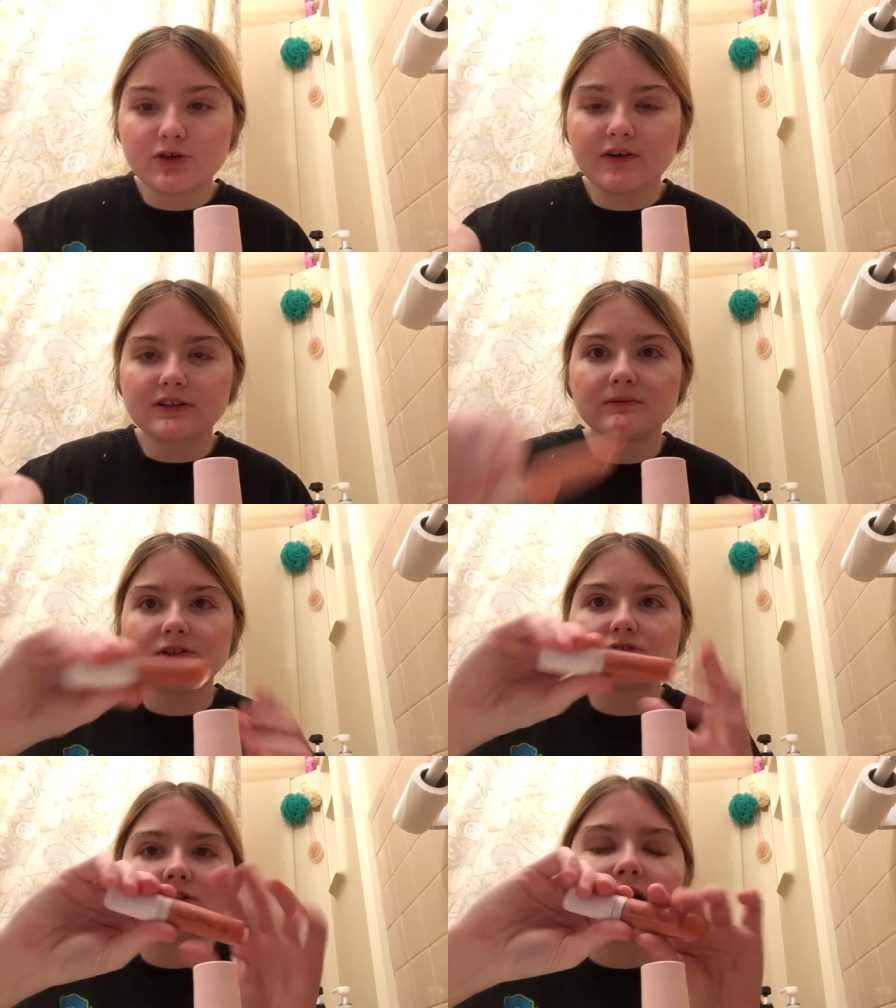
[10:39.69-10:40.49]
you want to see
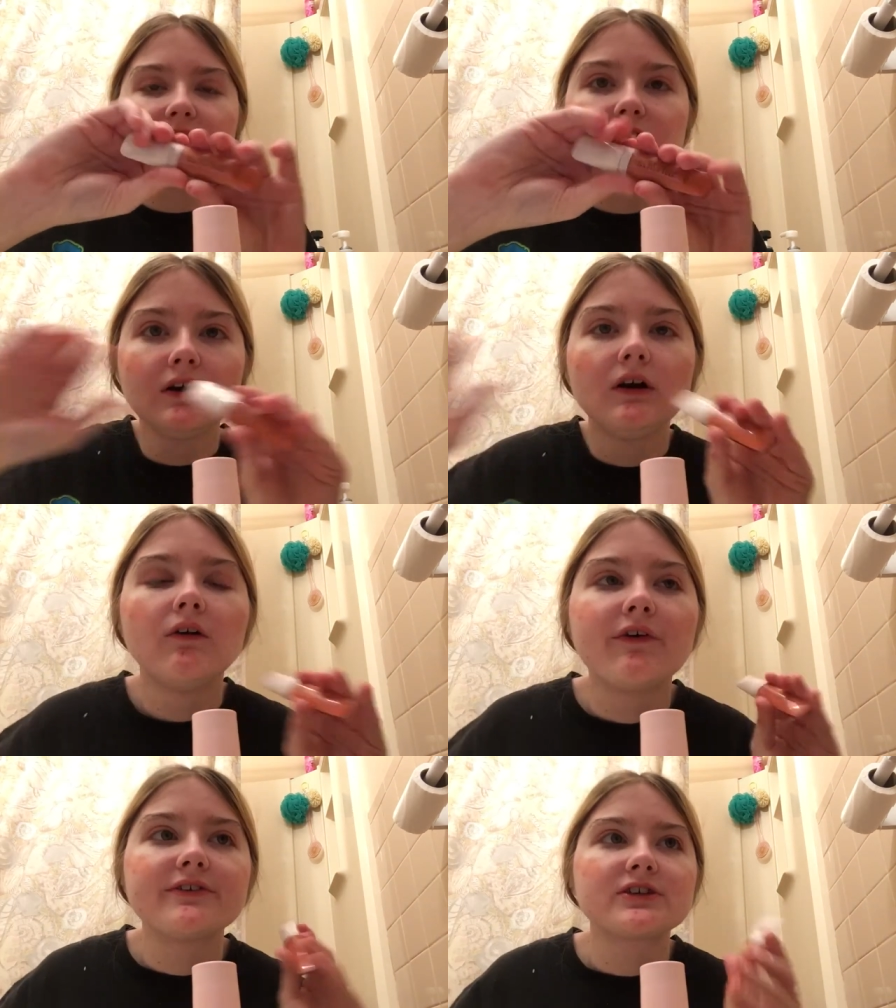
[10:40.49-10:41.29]
me use next.
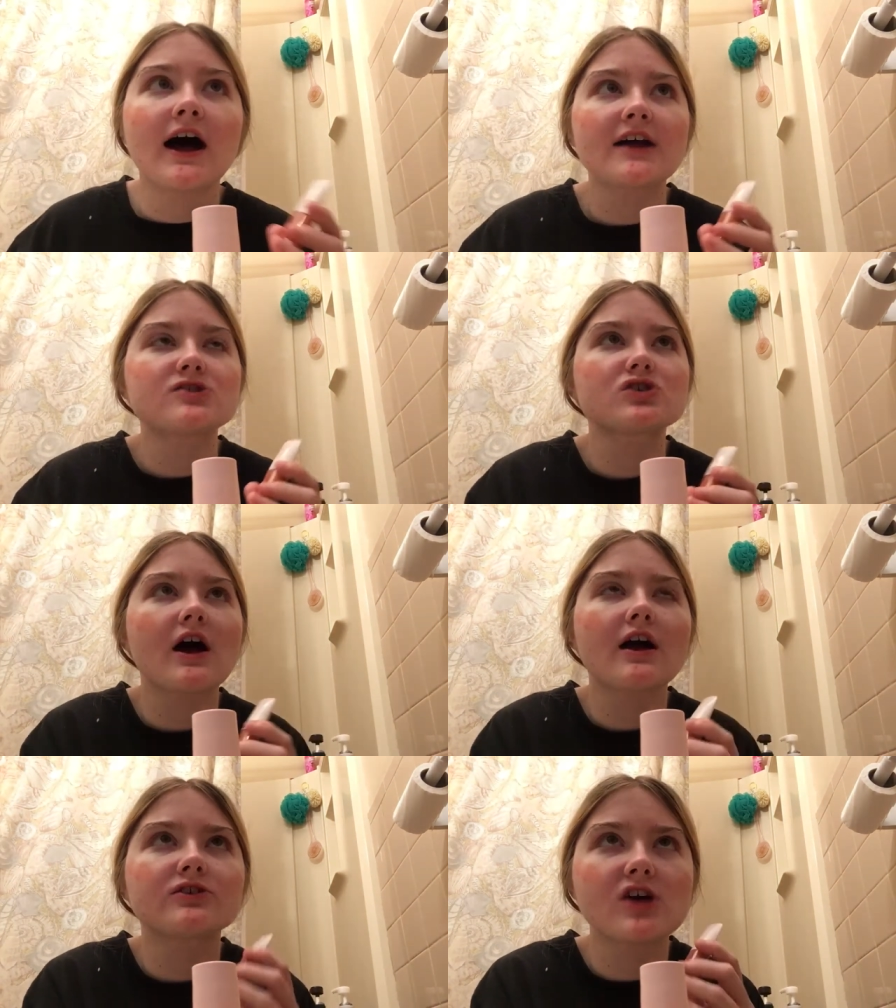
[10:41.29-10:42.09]
Whether it's
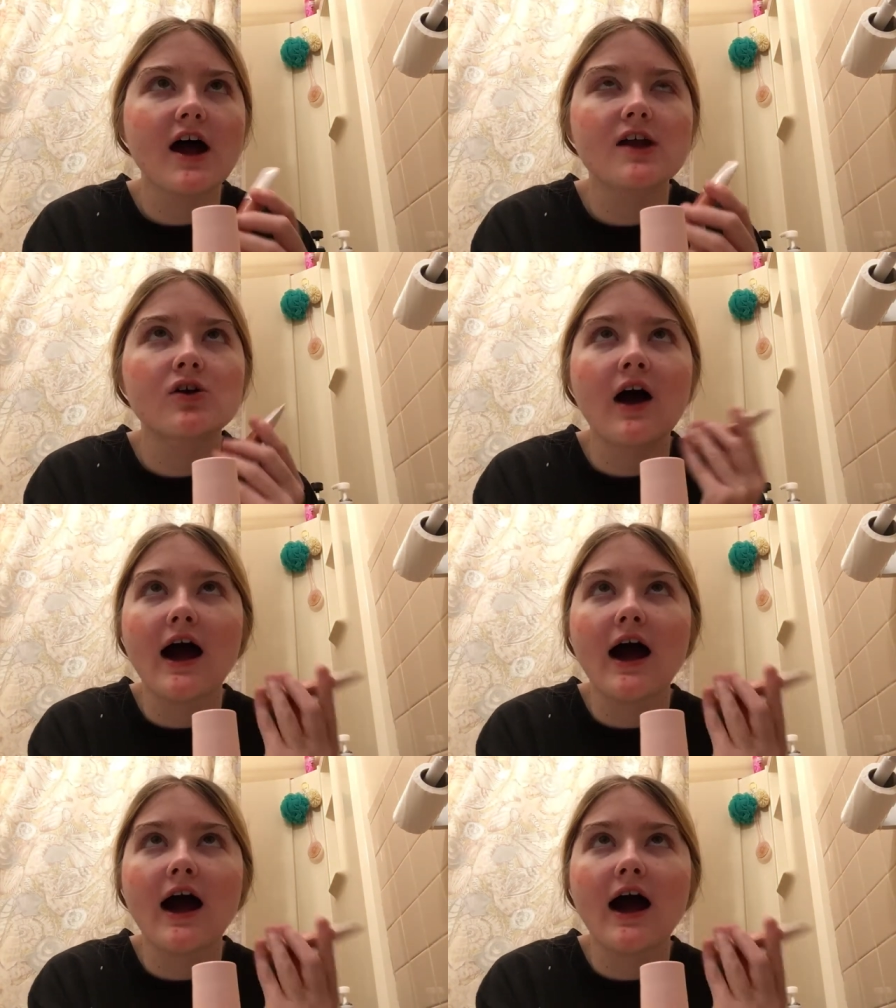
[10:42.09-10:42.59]
eyeshadow,